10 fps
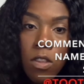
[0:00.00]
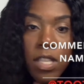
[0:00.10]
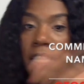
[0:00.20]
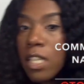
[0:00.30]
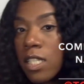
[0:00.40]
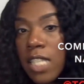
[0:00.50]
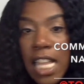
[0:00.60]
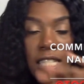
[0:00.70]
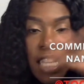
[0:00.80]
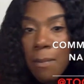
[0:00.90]

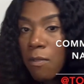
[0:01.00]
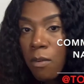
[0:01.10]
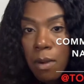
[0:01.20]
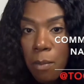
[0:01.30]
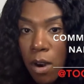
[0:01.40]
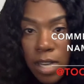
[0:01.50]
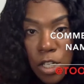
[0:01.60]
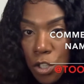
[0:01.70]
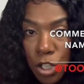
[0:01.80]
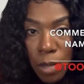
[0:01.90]
That's separate from the part
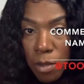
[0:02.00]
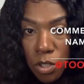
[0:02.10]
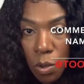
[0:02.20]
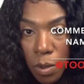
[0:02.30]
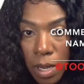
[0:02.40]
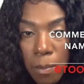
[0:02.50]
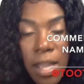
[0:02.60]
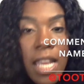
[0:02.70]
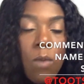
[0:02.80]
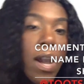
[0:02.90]
that you shouldn't be doing it. But
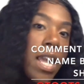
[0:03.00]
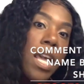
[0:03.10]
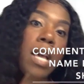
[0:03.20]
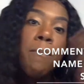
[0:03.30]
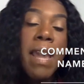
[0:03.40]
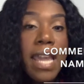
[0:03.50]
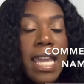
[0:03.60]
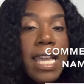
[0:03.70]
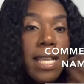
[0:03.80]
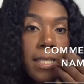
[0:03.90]
anyway, make it
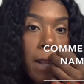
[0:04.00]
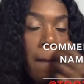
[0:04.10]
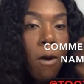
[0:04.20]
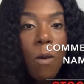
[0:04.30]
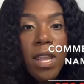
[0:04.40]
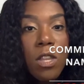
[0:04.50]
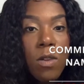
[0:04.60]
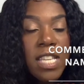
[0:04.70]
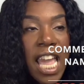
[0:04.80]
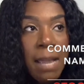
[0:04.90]
easier. You
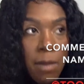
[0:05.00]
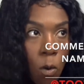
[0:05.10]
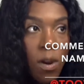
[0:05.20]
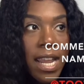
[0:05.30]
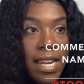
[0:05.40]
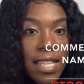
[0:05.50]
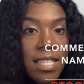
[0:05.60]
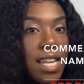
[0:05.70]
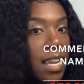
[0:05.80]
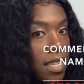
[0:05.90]
tag me on that
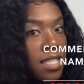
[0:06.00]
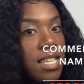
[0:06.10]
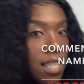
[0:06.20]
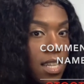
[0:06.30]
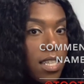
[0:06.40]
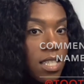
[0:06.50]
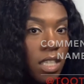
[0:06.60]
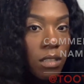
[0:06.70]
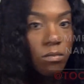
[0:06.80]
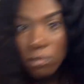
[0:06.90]
listing, I can see the
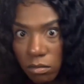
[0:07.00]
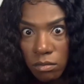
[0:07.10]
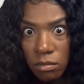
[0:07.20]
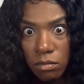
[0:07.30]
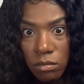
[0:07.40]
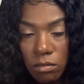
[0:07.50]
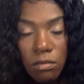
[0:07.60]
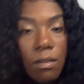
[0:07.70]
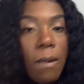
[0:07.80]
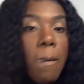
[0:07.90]
listing.
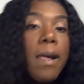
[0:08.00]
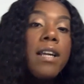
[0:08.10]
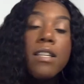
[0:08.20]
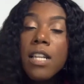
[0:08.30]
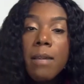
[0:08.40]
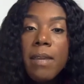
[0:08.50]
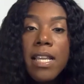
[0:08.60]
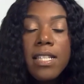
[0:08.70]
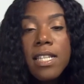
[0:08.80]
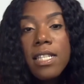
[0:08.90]
You know what I
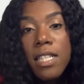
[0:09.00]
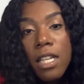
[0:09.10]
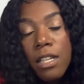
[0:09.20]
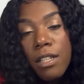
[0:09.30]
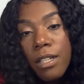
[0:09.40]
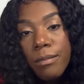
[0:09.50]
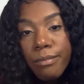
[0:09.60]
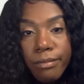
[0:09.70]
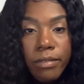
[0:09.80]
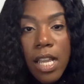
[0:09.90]
mean? It's just
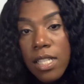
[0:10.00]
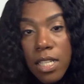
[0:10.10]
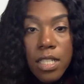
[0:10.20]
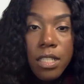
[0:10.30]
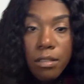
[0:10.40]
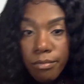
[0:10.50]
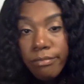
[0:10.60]
that's just